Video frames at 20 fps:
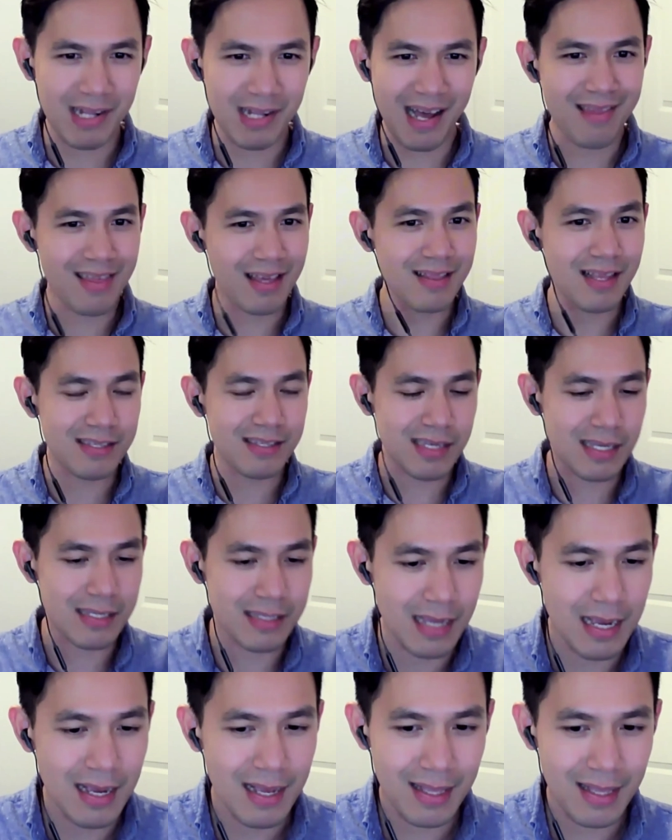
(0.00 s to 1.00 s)
I think this is
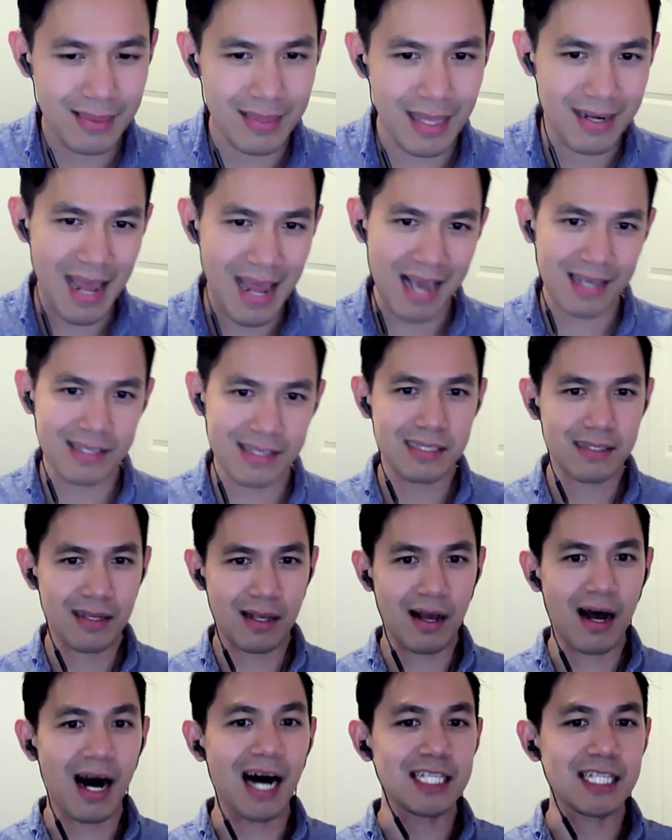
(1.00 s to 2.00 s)
the next
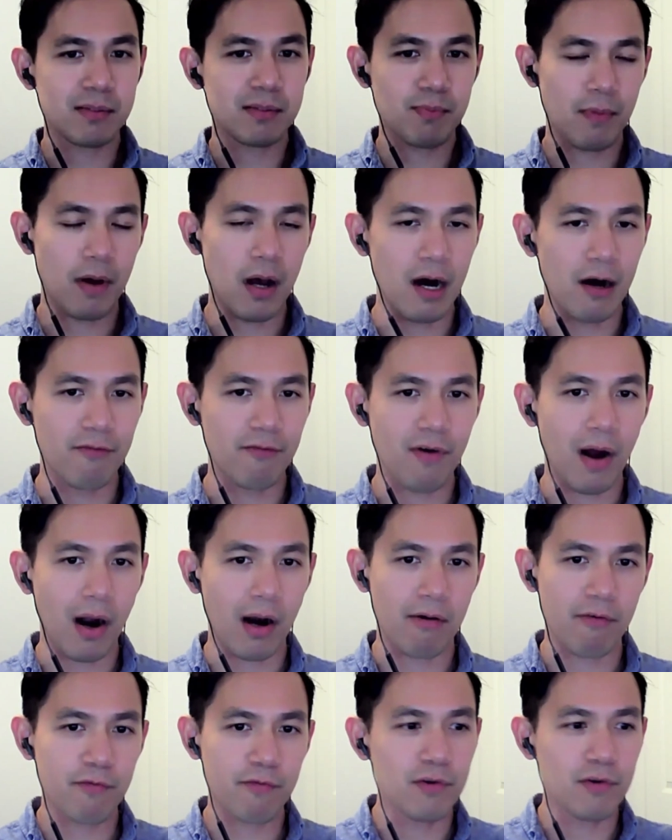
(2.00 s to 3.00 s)
cusp of
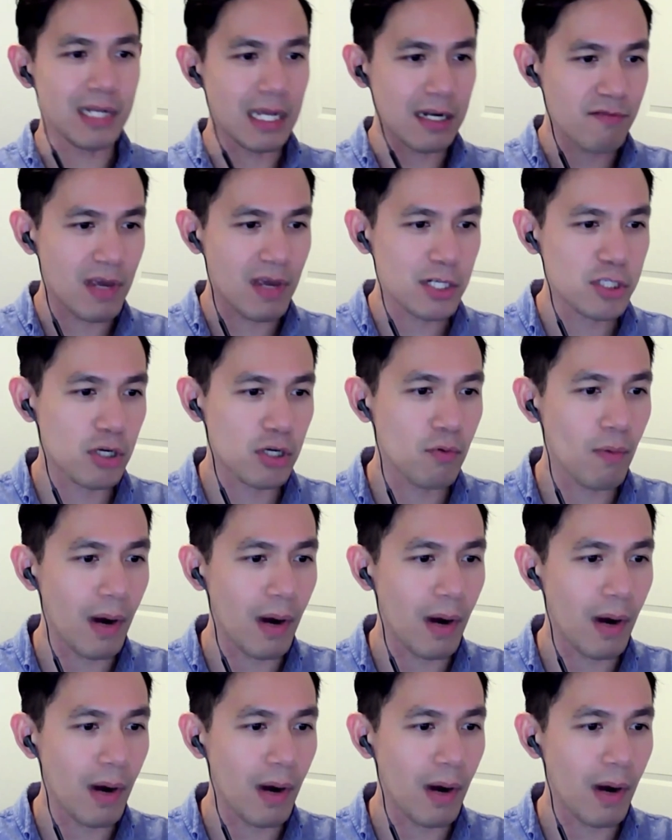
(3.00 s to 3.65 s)
our food innovation,